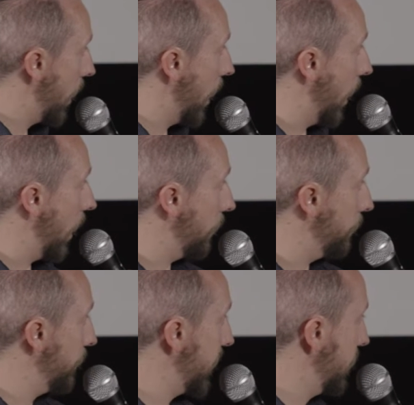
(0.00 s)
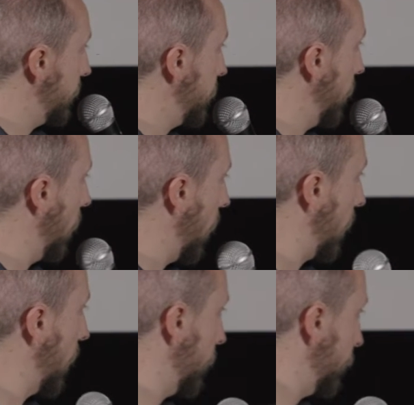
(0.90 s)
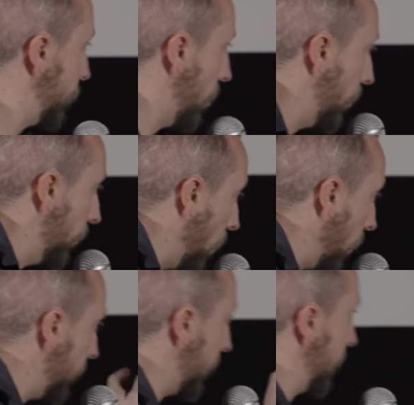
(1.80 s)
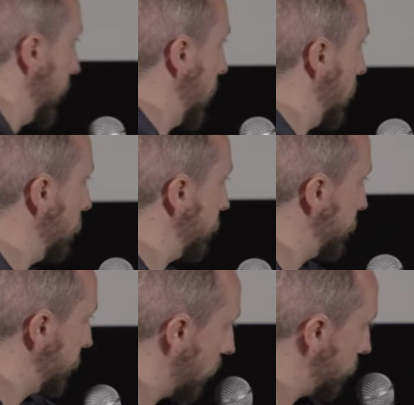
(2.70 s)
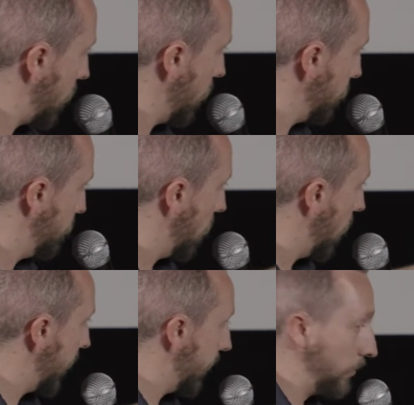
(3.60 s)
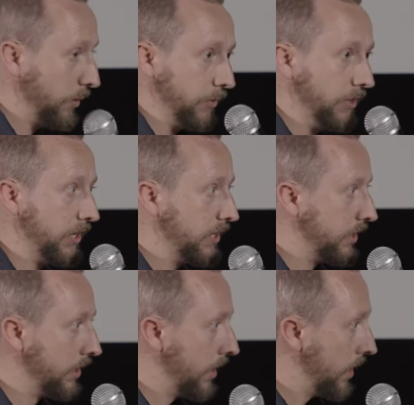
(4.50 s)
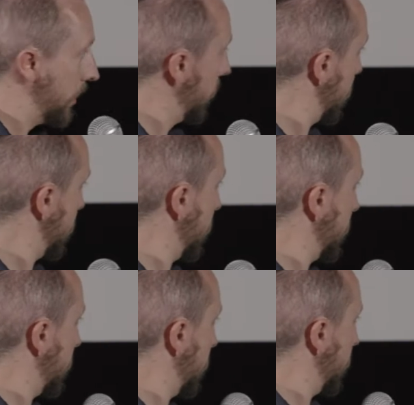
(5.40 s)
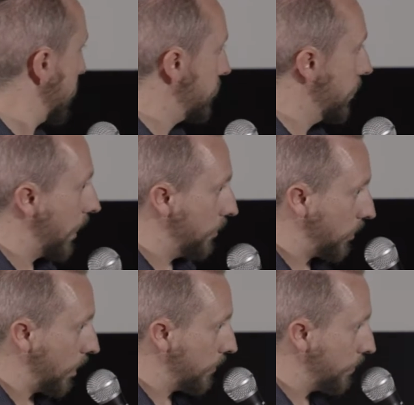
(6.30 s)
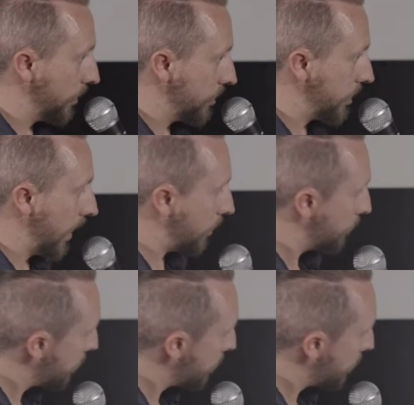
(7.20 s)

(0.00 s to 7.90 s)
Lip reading: is, like I can turn it on. I'll try not to blind anyone with it. So that'll come up in a sec.